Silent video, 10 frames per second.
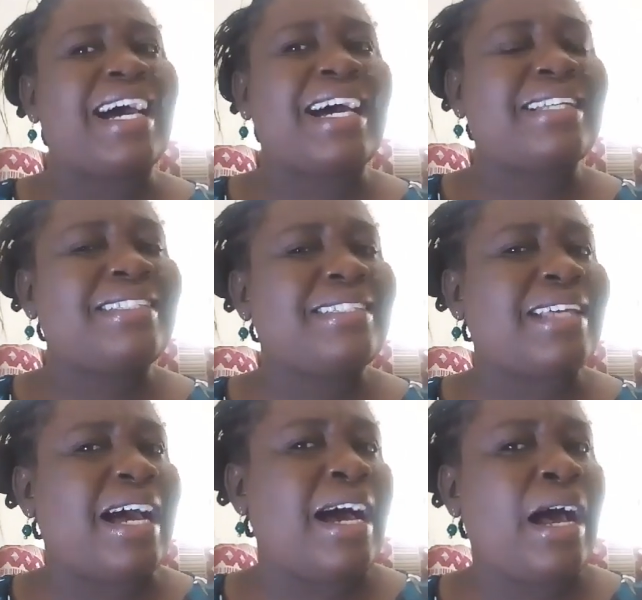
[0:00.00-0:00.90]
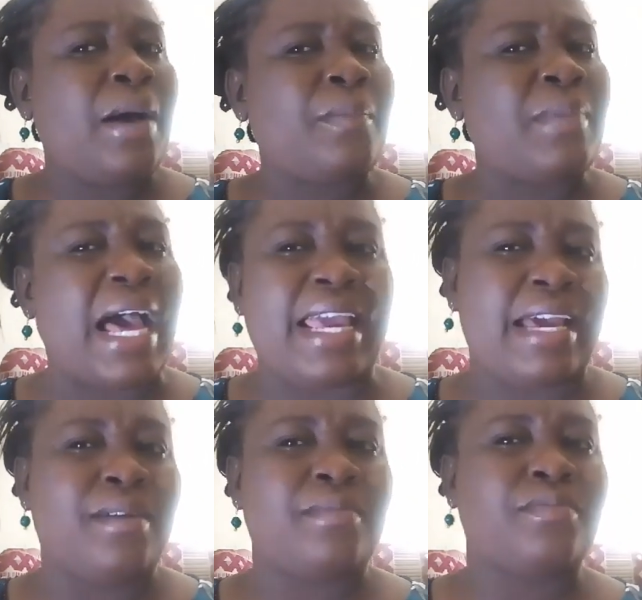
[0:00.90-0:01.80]
that I
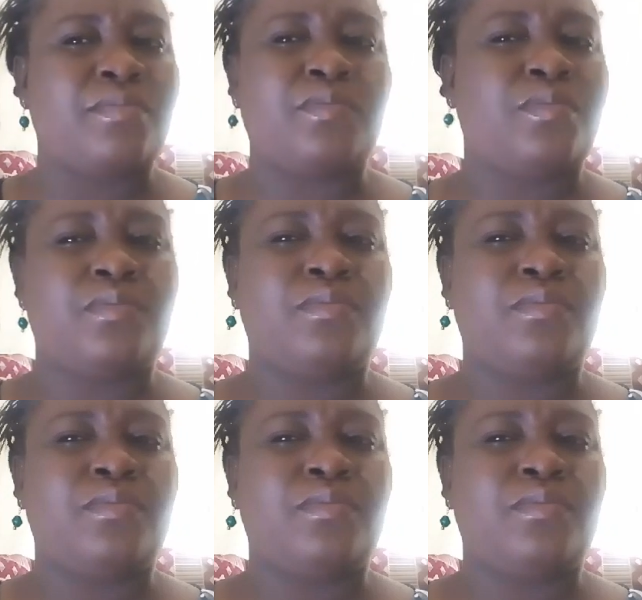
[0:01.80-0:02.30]
am